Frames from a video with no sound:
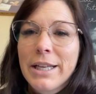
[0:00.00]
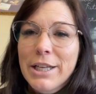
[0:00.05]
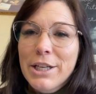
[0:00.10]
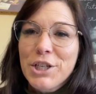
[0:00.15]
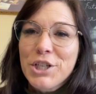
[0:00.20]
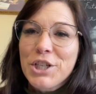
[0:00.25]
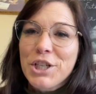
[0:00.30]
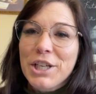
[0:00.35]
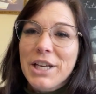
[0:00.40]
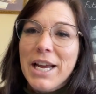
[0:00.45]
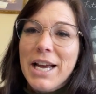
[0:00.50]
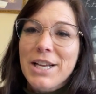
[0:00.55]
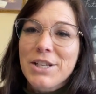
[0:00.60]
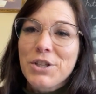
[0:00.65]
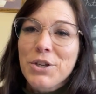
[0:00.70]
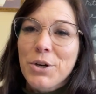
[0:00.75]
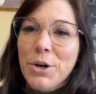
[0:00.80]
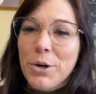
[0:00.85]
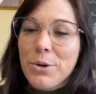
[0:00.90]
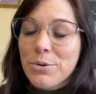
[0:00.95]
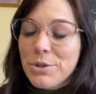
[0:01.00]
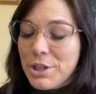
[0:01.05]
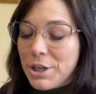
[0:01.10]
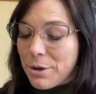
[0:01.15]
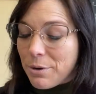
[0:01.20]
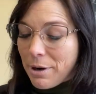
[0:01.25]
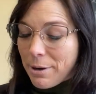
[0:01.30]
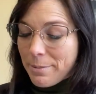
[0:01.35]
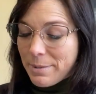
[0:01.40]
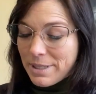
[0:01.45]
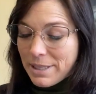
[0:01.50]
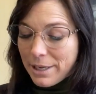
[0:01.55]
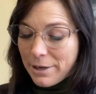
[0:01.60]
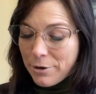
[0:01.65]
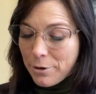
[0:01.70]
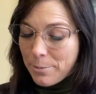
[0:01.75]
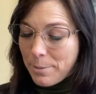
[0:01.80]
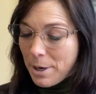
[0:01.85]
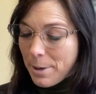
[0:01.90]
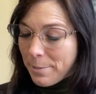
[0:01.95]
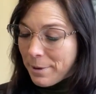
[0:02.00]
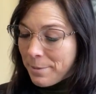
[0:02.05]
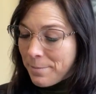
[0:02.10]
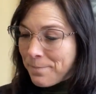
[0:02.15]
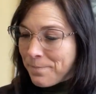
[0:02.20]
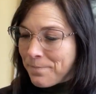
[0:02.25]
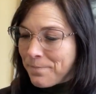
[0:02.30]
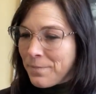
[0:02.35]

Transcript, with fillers: She has her own chair right beside her mama.